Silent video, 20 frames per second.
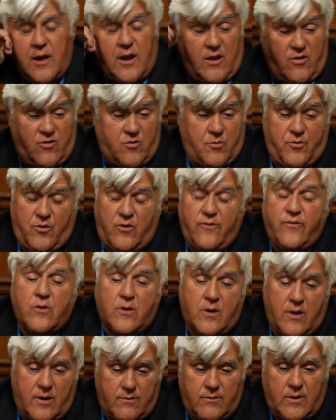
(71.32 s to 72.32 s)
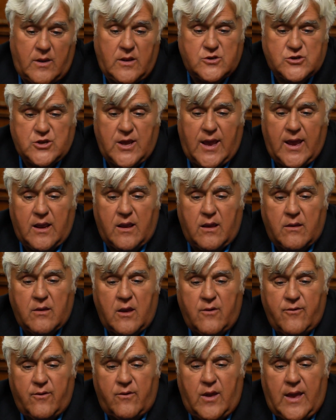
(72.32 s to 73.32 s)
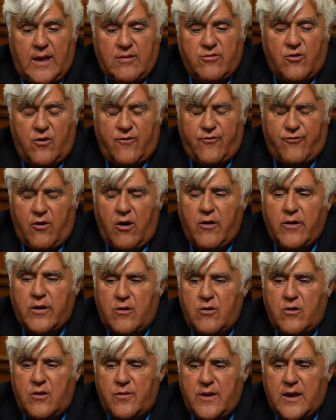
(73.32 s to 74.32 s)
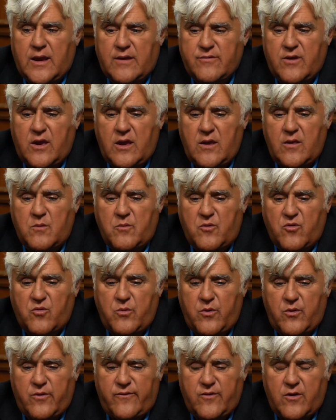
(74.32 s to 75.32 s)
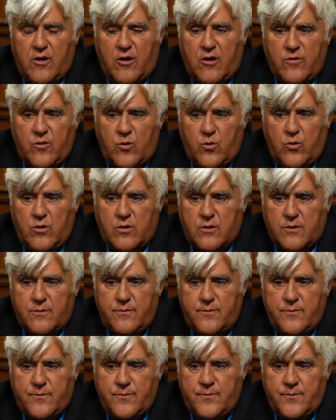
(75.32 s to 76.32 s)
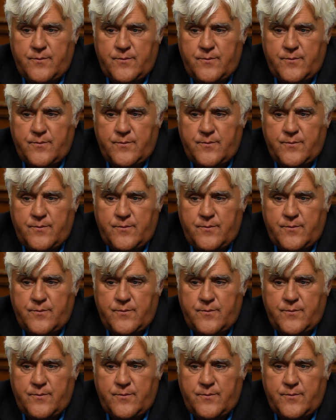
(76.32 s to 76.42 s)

car. Yeah, it is a beautiful car. Yeah, Jag. Uh, Enzo Ferrari called the XK the most beautiful car in the world. Well,